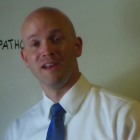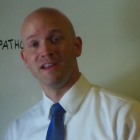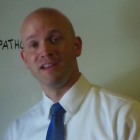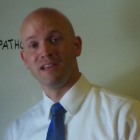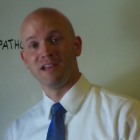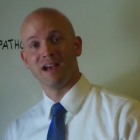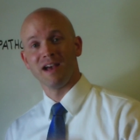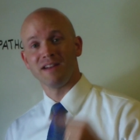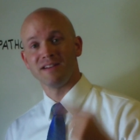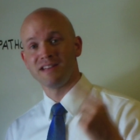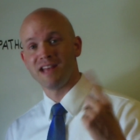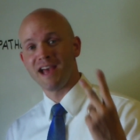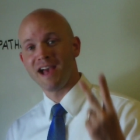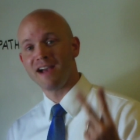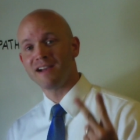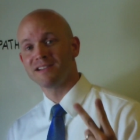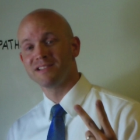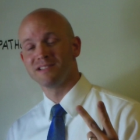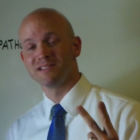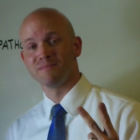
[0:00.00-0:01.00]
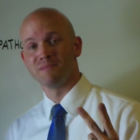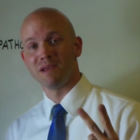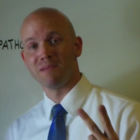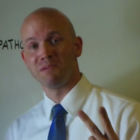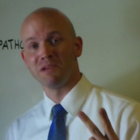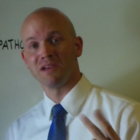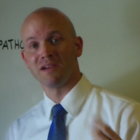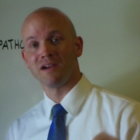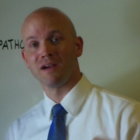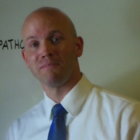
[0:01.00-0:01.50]
You got taxes
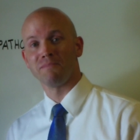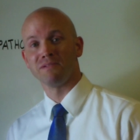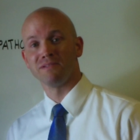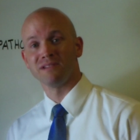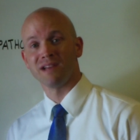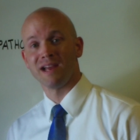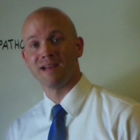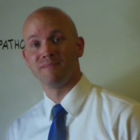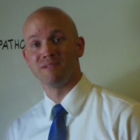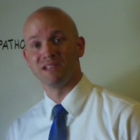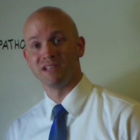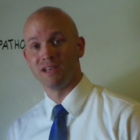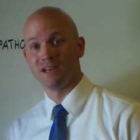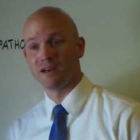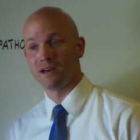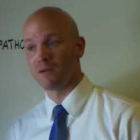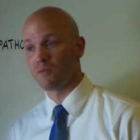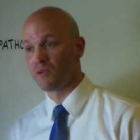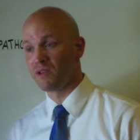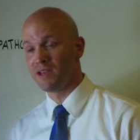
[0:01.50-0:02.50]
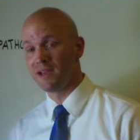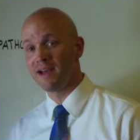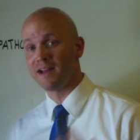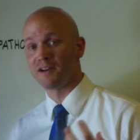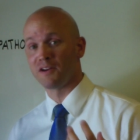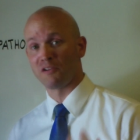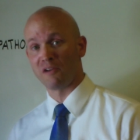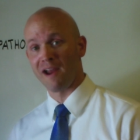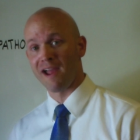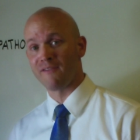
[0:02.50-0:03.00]
maybe a couple times a year. Well, you
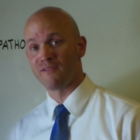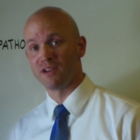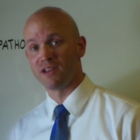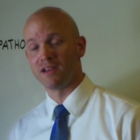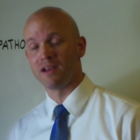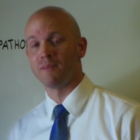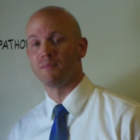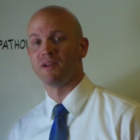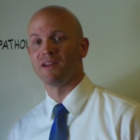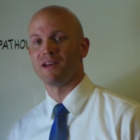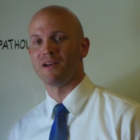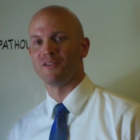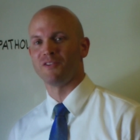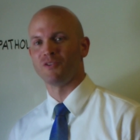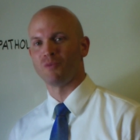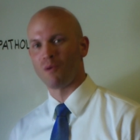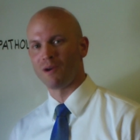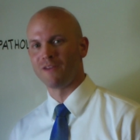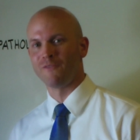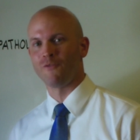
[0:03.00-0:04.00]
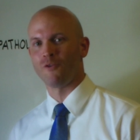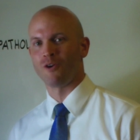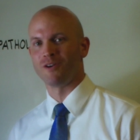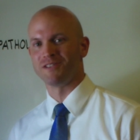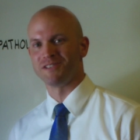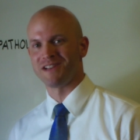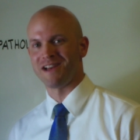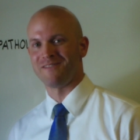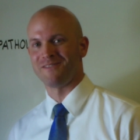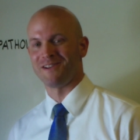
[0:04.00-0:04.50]
got gravity coming down
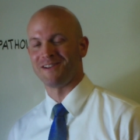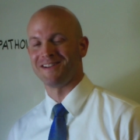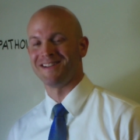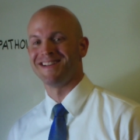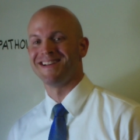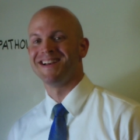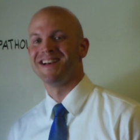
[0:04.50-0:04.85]
24/7.